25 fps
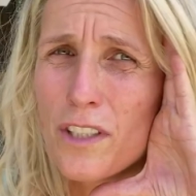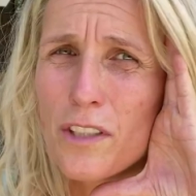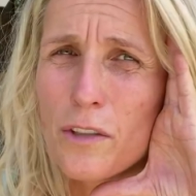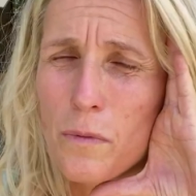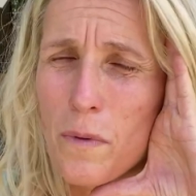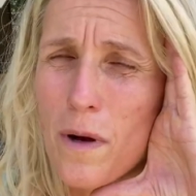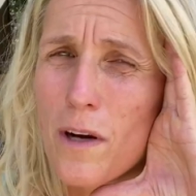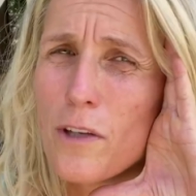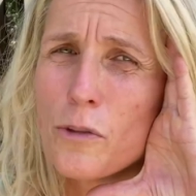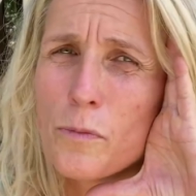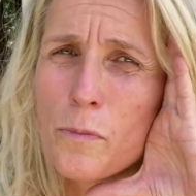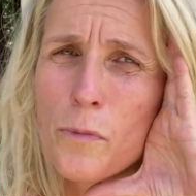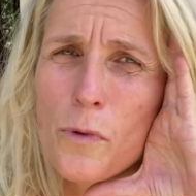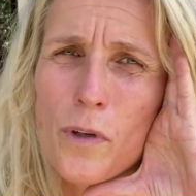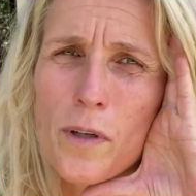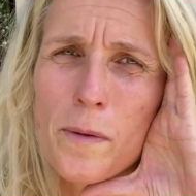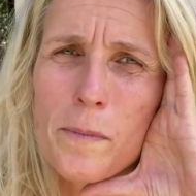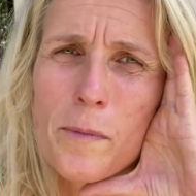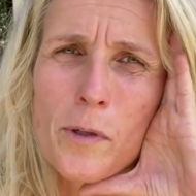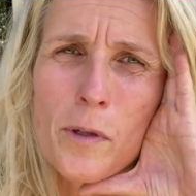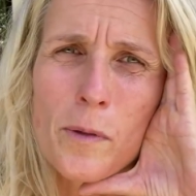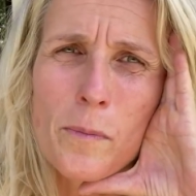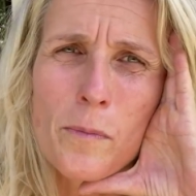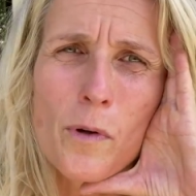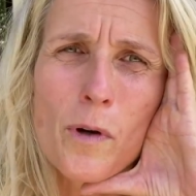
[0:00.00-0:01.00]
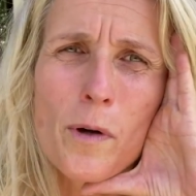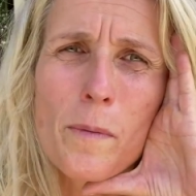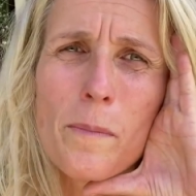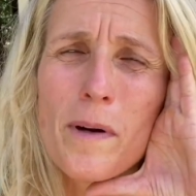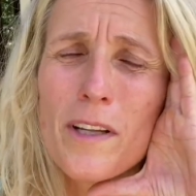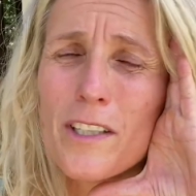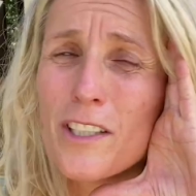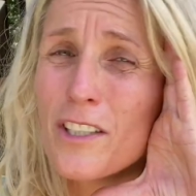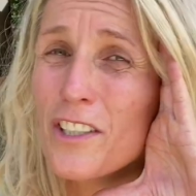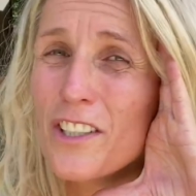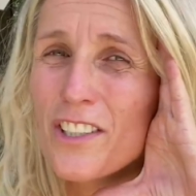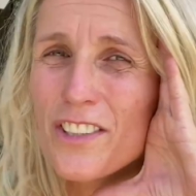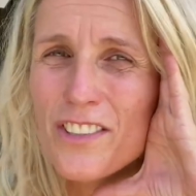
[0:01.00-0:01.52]
the roads more and more and more, but
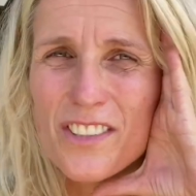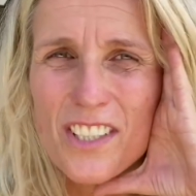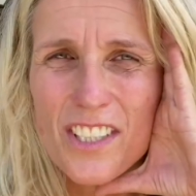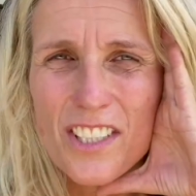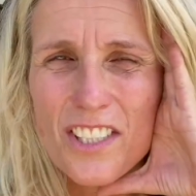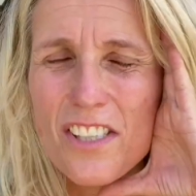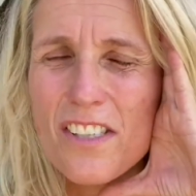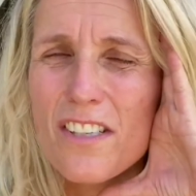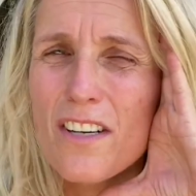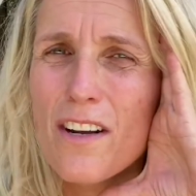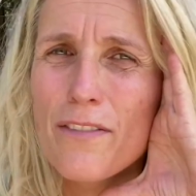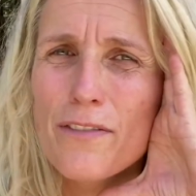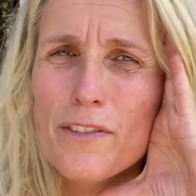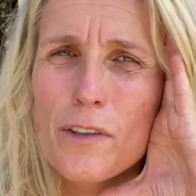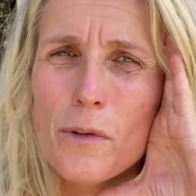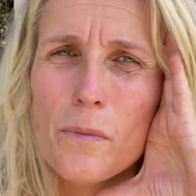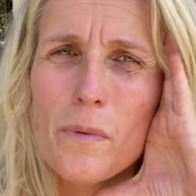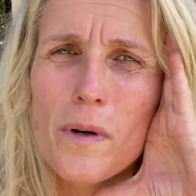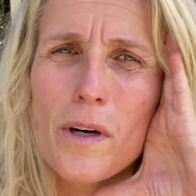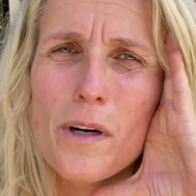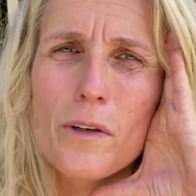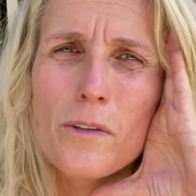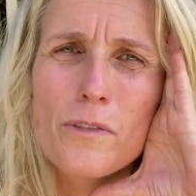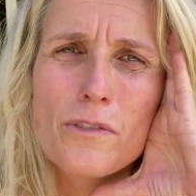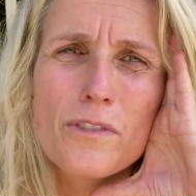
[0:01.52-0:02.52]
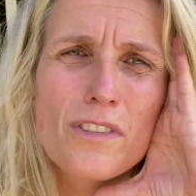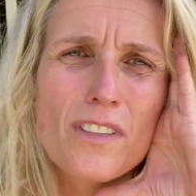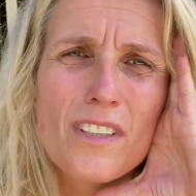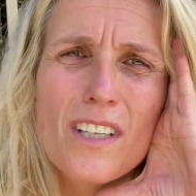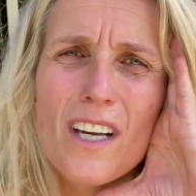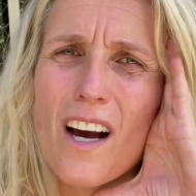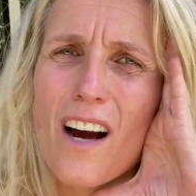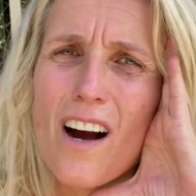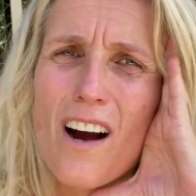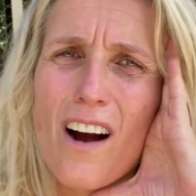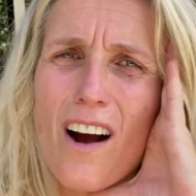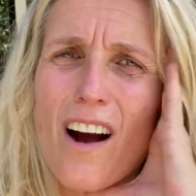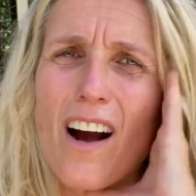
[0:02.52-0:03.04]
the condition of the roads
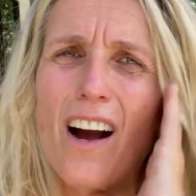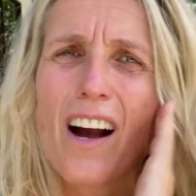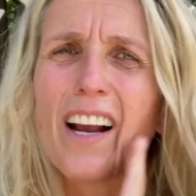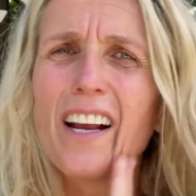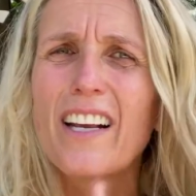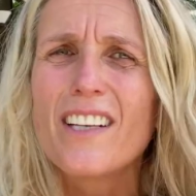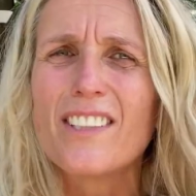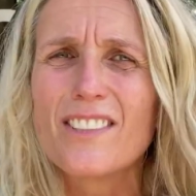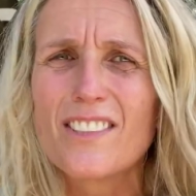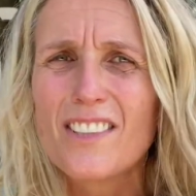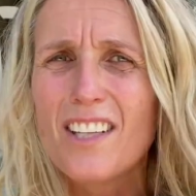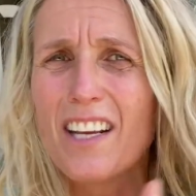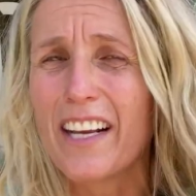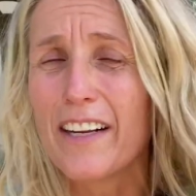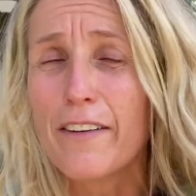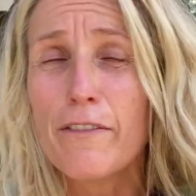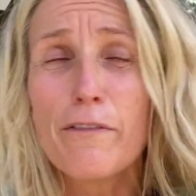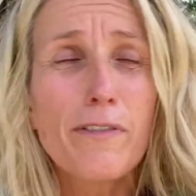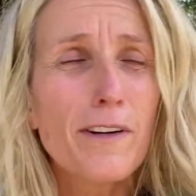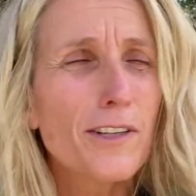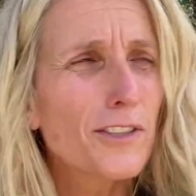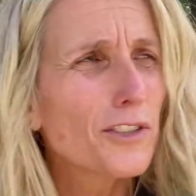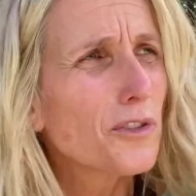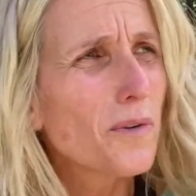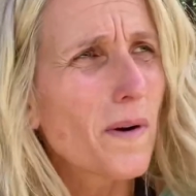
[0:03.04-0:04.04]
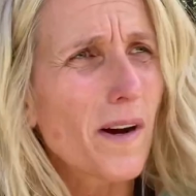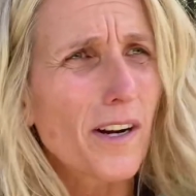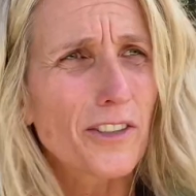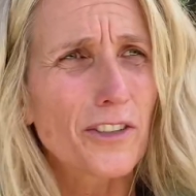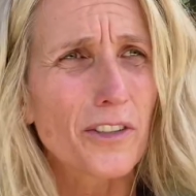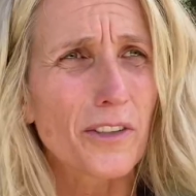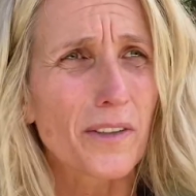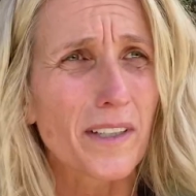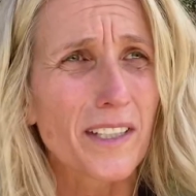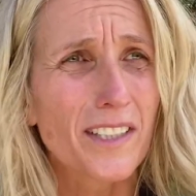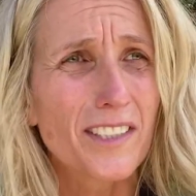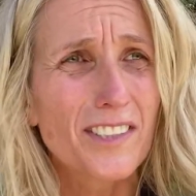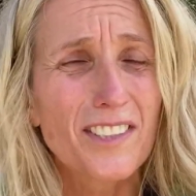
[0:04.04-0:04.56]
is, the
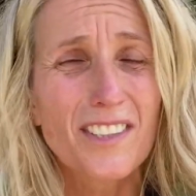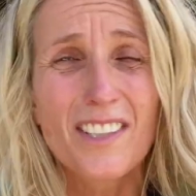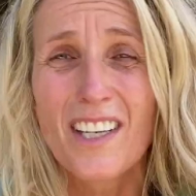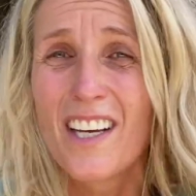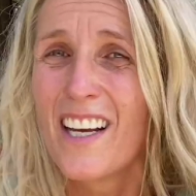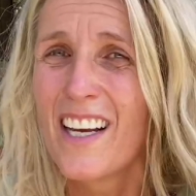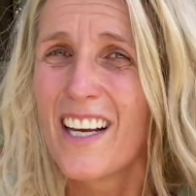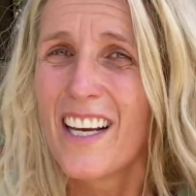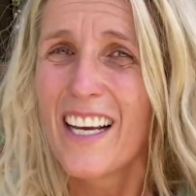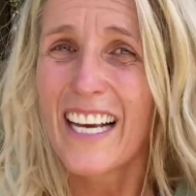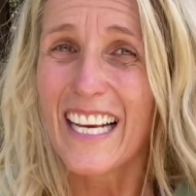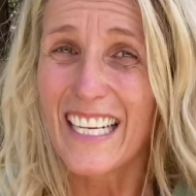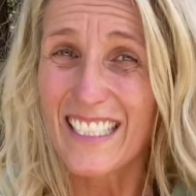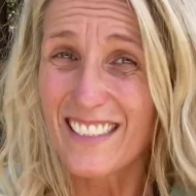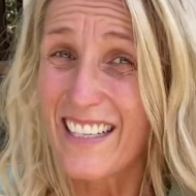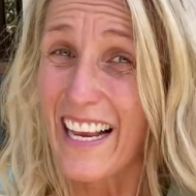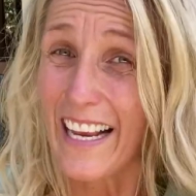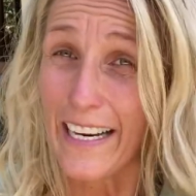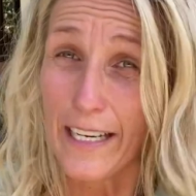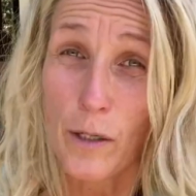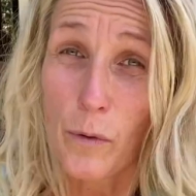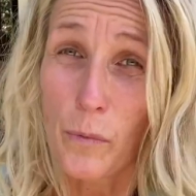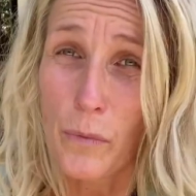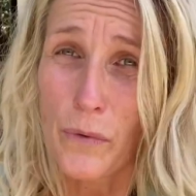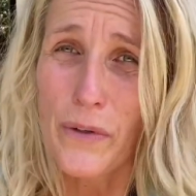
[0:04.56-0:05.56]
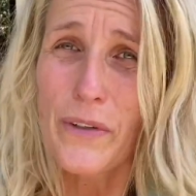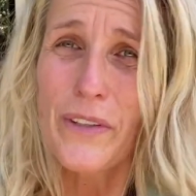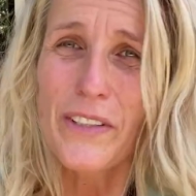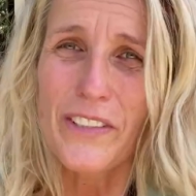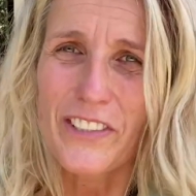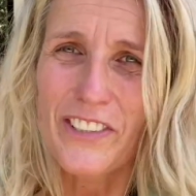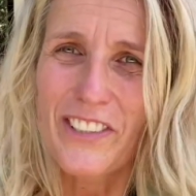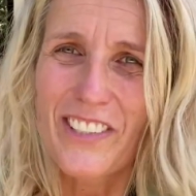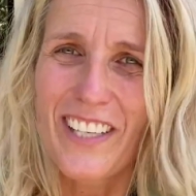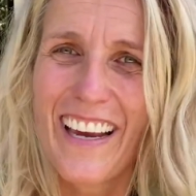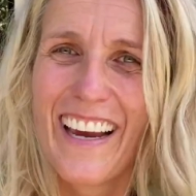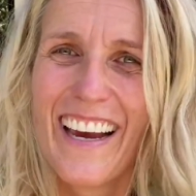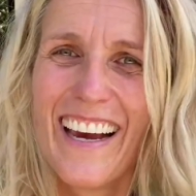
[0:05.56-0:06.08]
infrastructure is getting
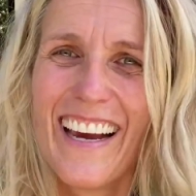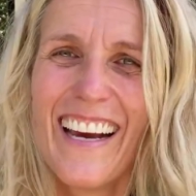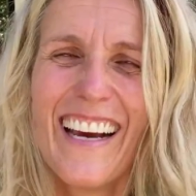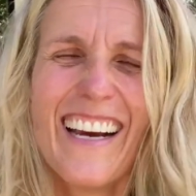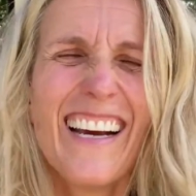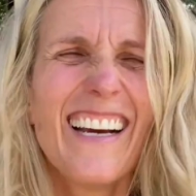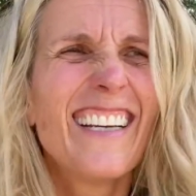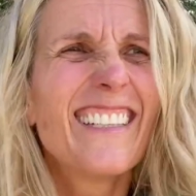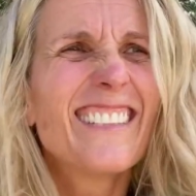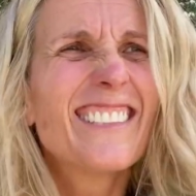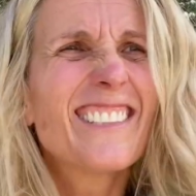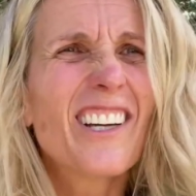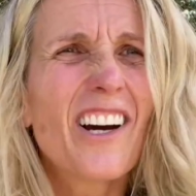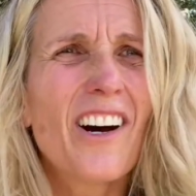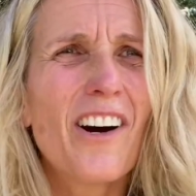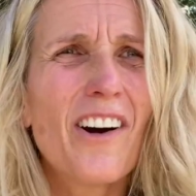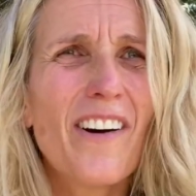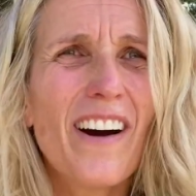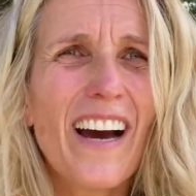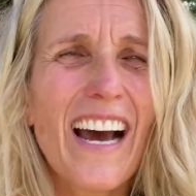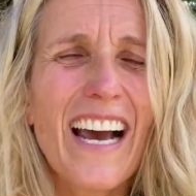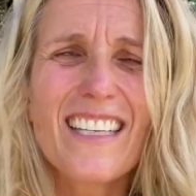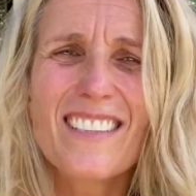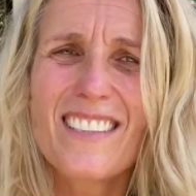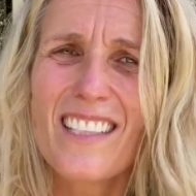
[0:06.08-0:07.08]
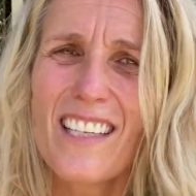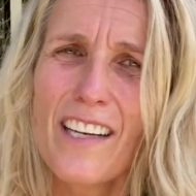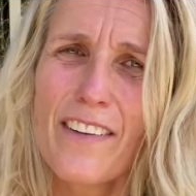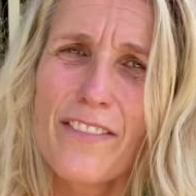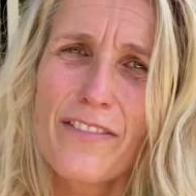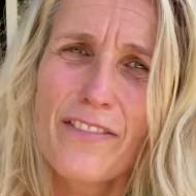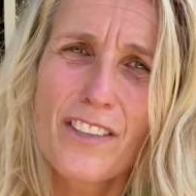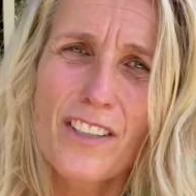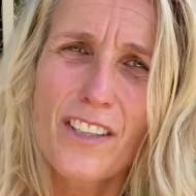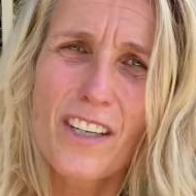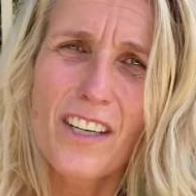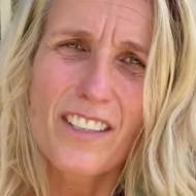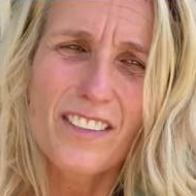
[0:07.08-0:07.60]
worse. So as if
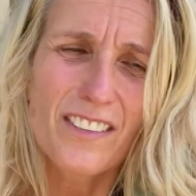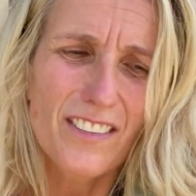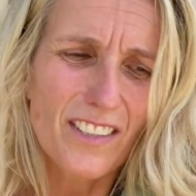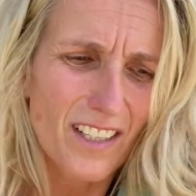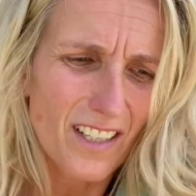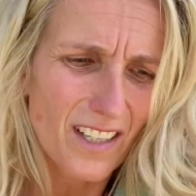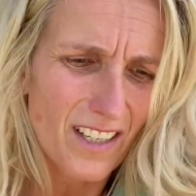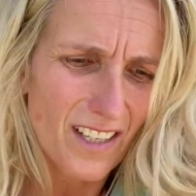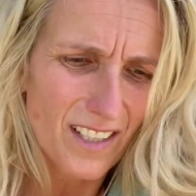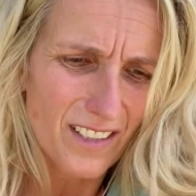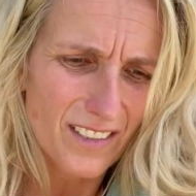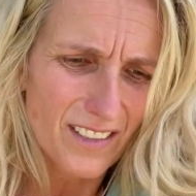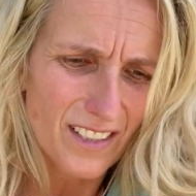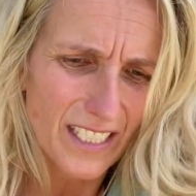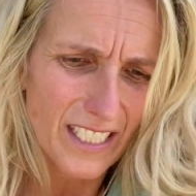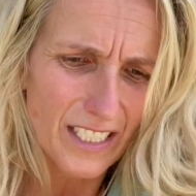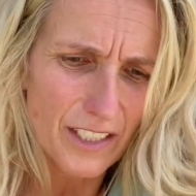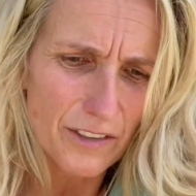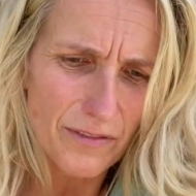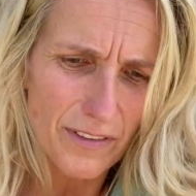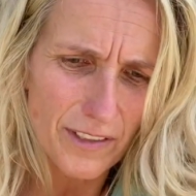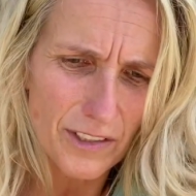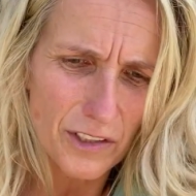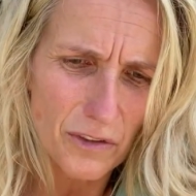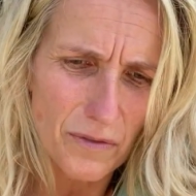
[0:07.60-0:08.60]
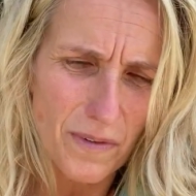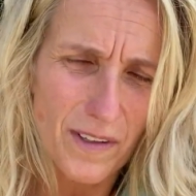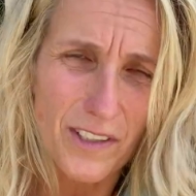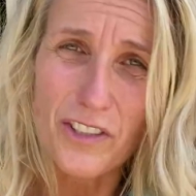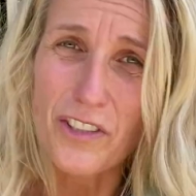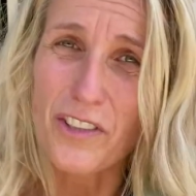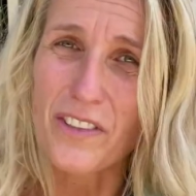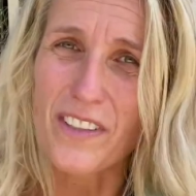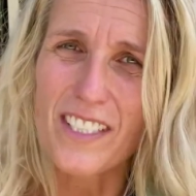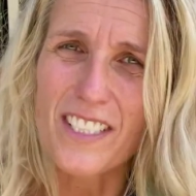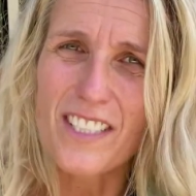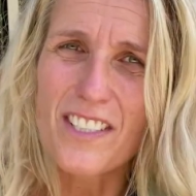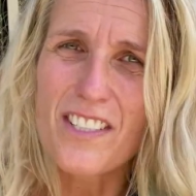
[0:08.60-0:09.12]
the
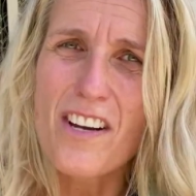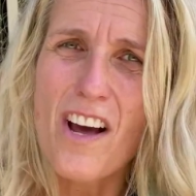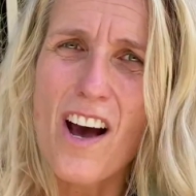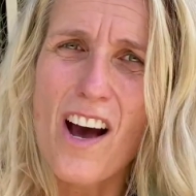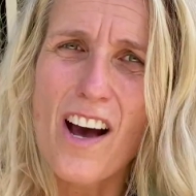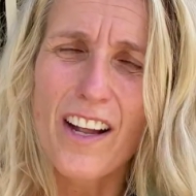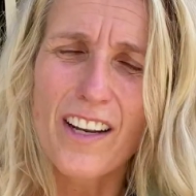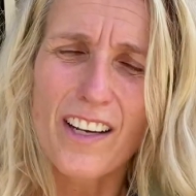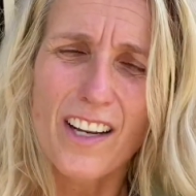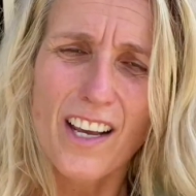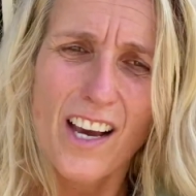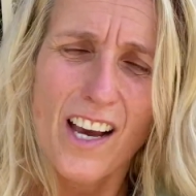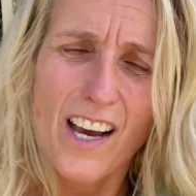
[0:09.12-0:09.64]
infrastructure is not